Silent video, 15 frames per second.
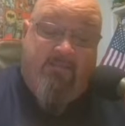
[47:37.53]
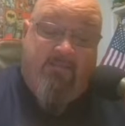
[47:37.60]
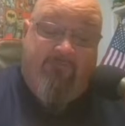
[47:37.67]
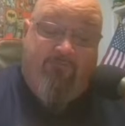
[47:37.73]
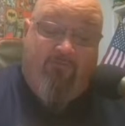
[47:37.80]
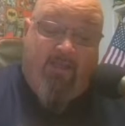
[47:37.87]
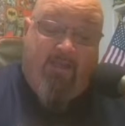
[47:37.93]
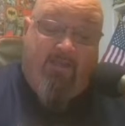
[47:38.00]
the
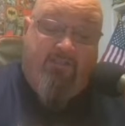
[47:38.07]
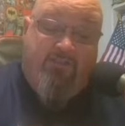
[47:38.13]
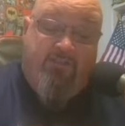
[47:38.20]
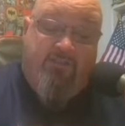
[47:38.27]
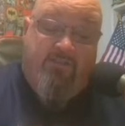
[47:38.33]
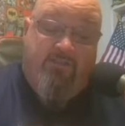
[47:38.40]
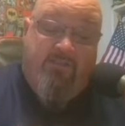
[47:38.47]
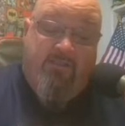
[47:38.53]

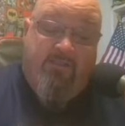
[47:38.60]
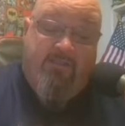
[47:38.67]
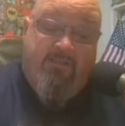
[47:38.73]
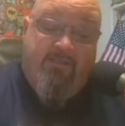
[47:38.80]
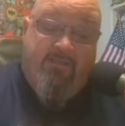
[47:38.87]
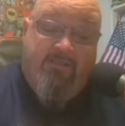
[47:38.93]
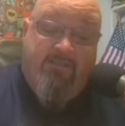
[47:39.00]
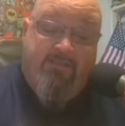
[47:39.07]
Flash's
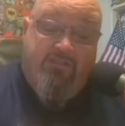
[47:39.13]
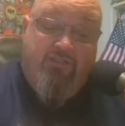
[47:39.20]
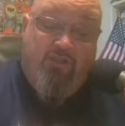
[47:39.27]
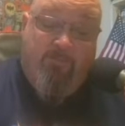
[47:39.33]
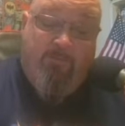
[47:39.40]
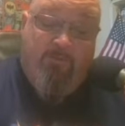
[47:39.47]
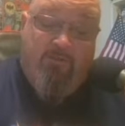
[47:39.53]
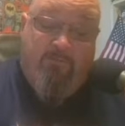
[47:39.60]

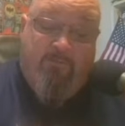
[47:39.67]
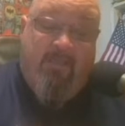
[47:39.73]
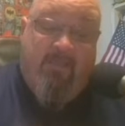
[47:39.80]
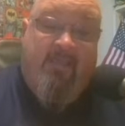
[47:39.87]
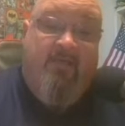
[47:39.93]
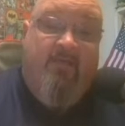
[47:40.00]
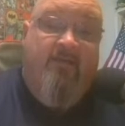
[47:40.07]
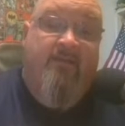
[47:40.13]
super
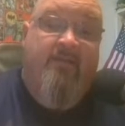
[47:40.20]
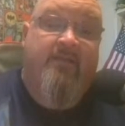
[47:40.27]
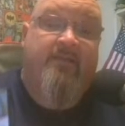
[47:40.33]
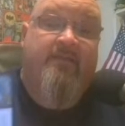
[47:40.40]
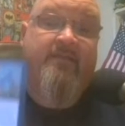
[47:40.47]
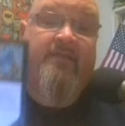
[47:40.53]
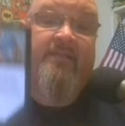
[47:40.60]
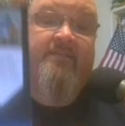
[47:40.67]
speed.
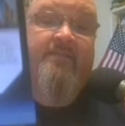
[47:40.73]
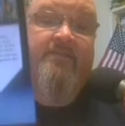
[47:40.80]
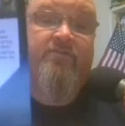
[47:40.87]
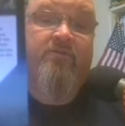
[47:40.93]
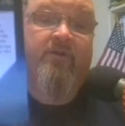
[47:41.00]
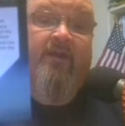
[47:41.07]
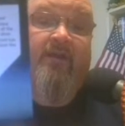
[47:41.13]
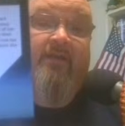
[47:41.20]
DC
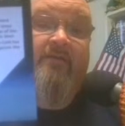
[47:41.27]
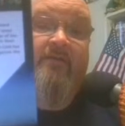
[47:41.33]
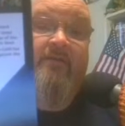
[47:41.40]
Direct.